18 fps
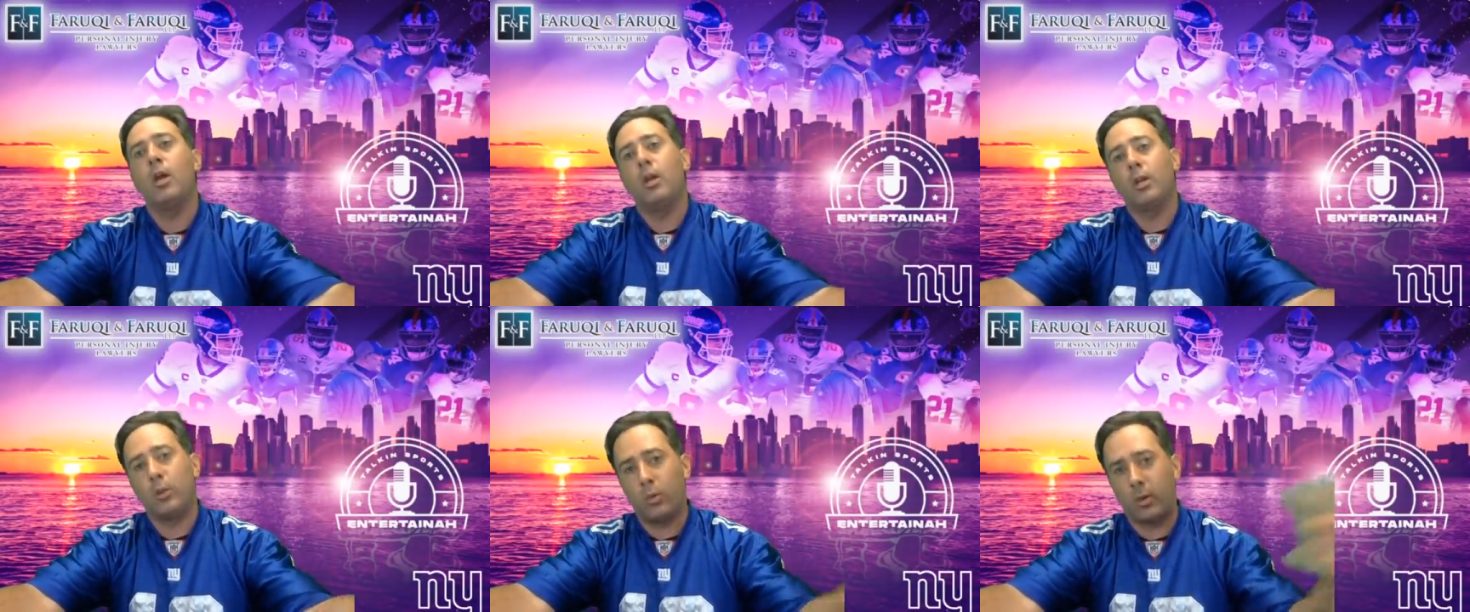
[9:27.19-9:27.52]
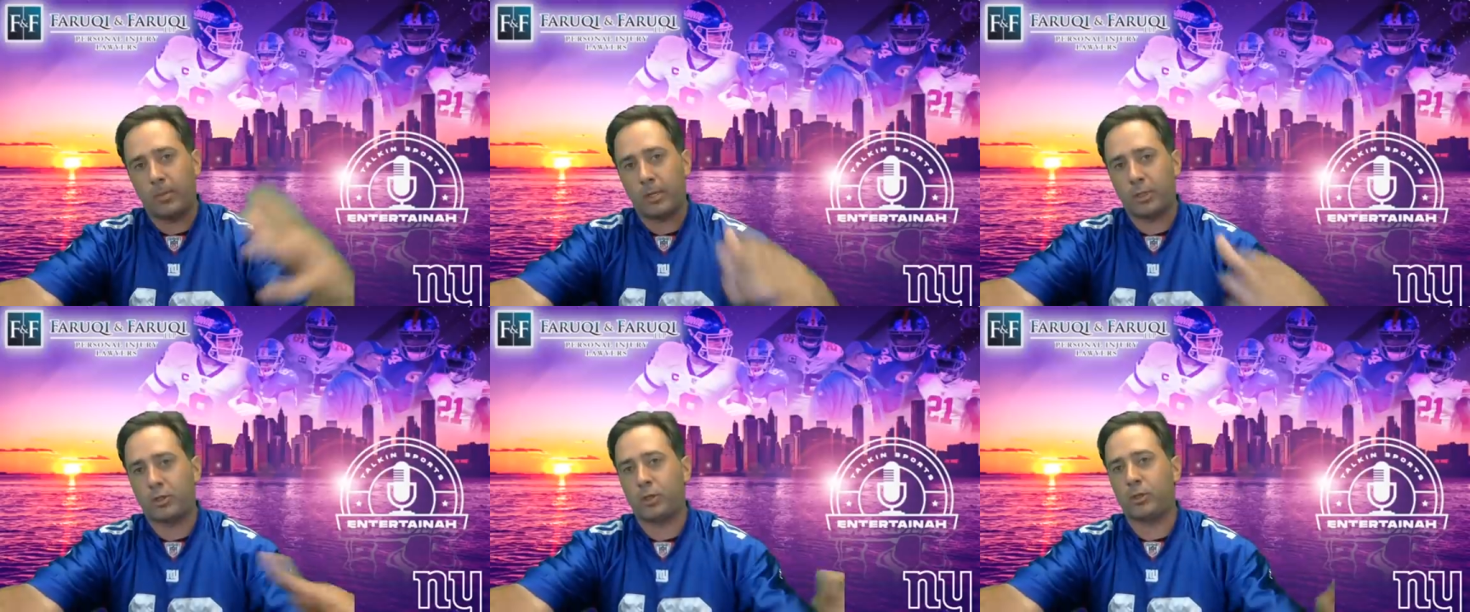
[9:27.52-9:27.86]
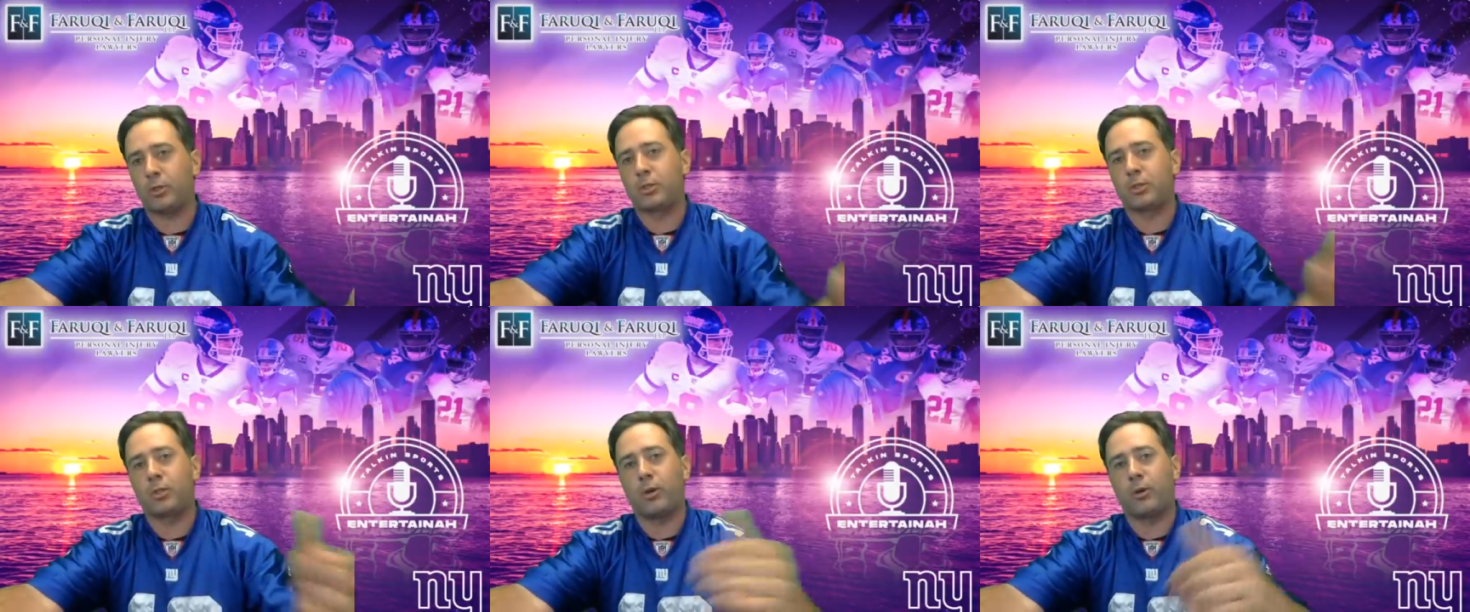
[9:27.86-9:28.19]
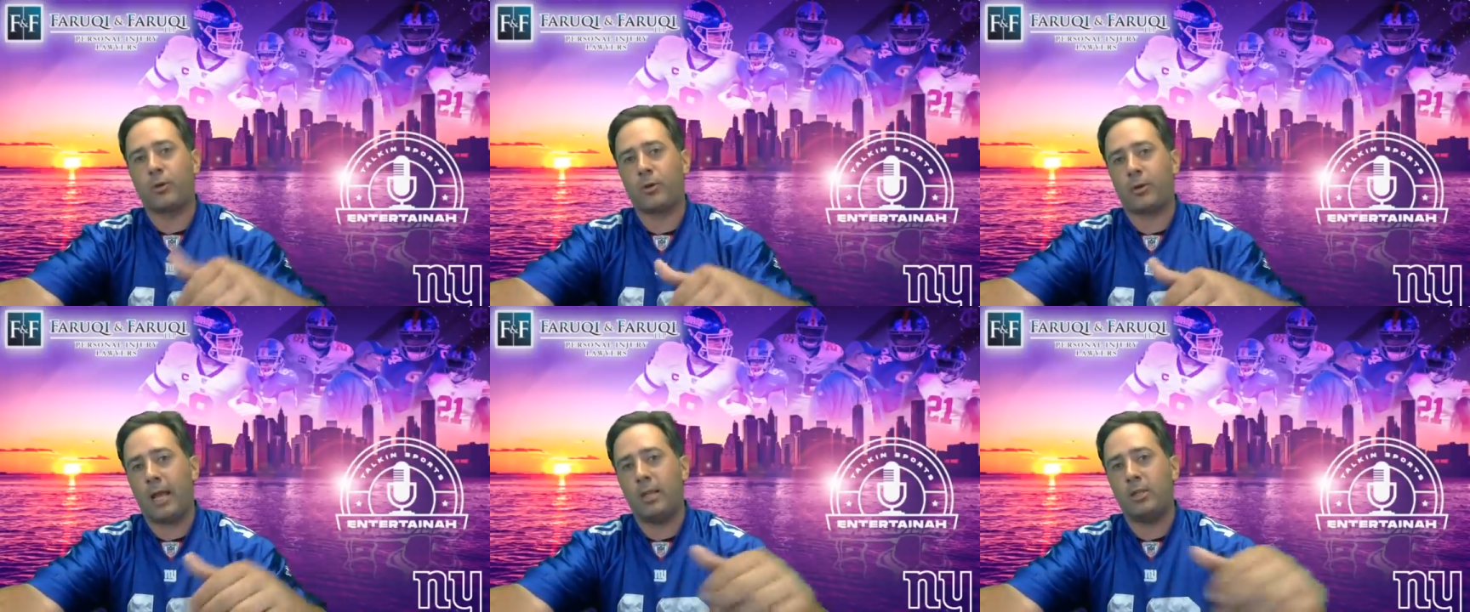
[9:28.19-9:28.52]
You want to make sure your
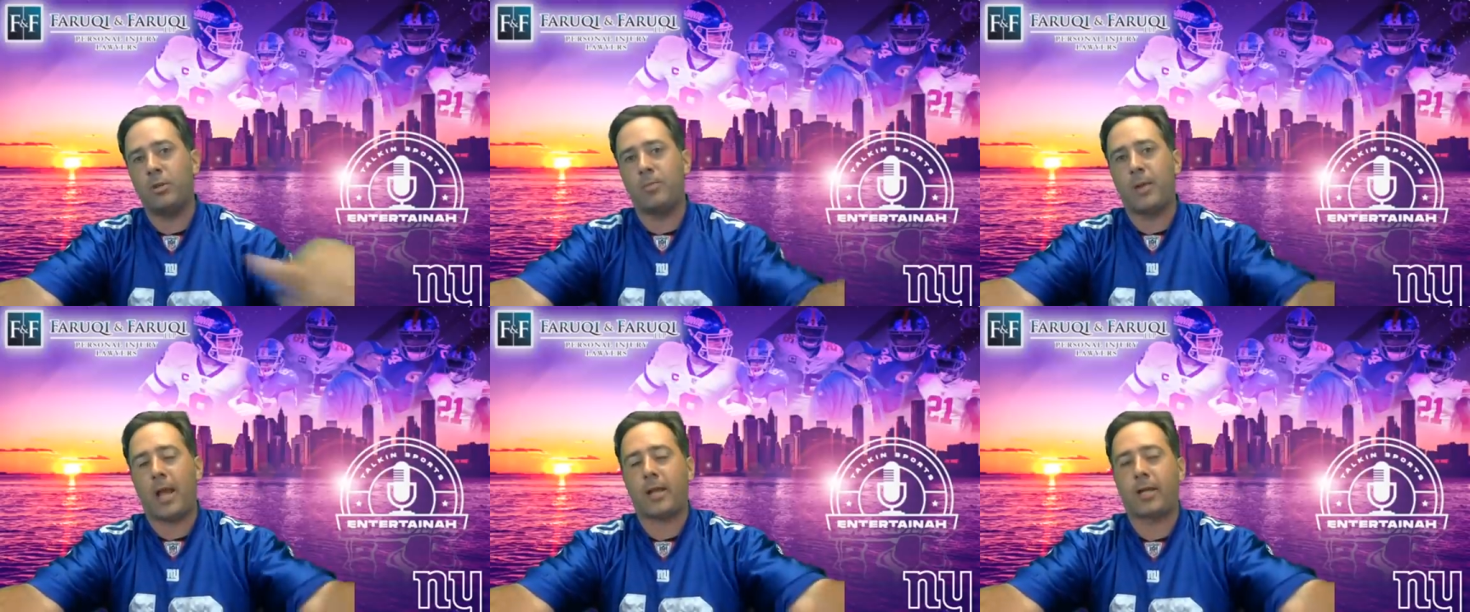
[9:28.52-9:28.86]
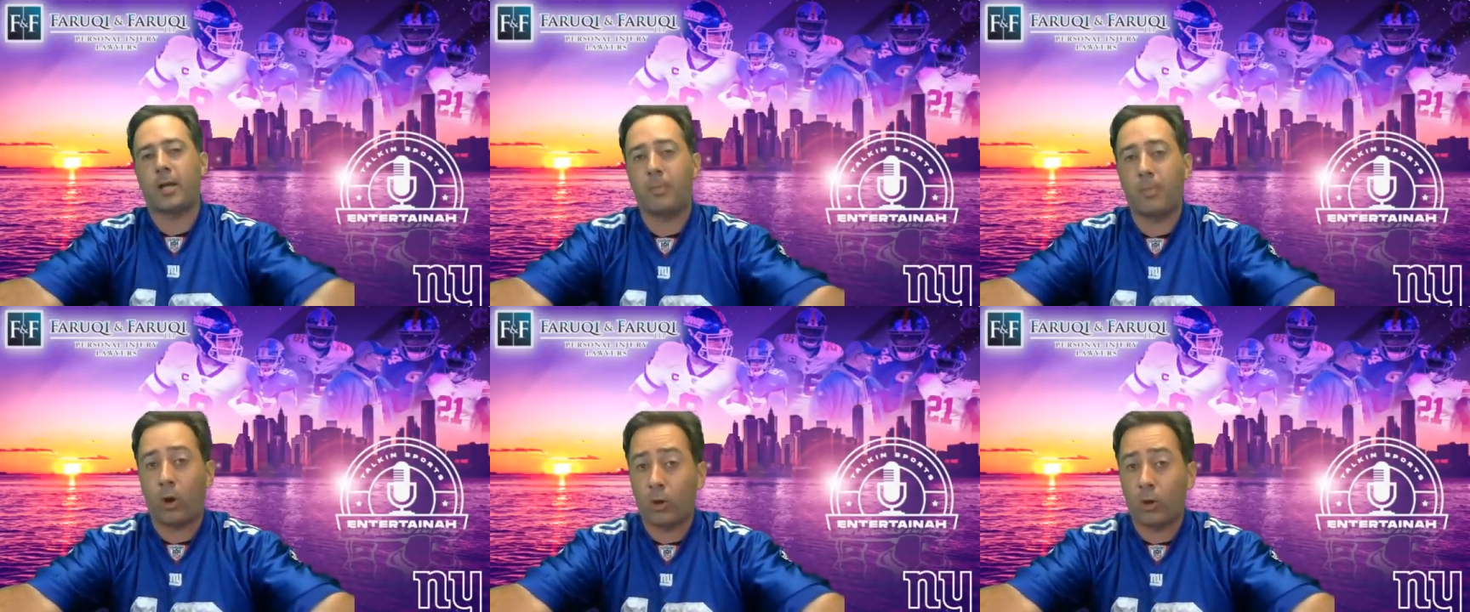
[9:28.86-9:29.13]
starter and your backup